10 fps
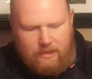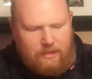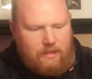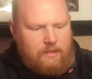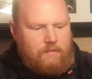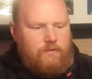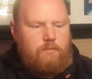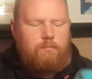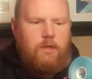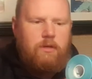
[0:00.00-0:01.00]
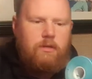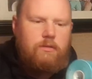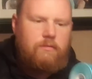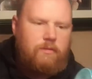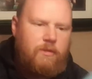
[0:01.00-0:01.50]
And I've just
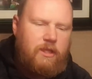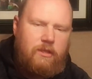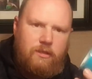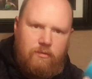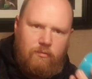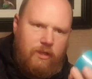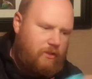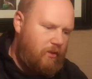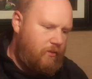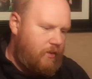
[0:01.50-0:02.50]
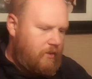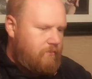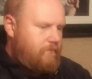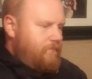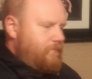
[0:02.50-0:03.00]
bought some of this. It weighs nothing.
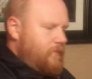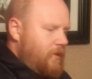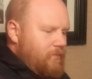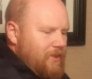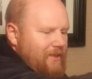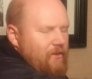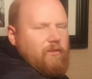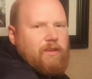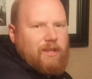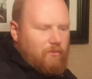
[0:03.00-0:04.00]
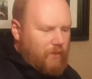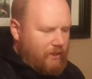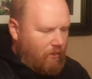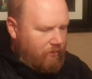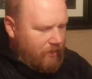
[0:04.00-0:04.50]
I'm saying nothing, it don't weigh
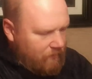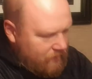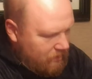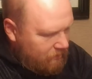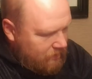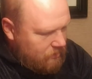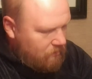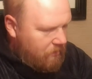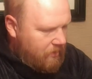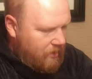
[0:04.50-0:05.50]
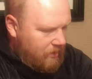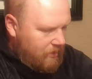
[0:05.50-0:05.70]
nothing, obviously it weighs something.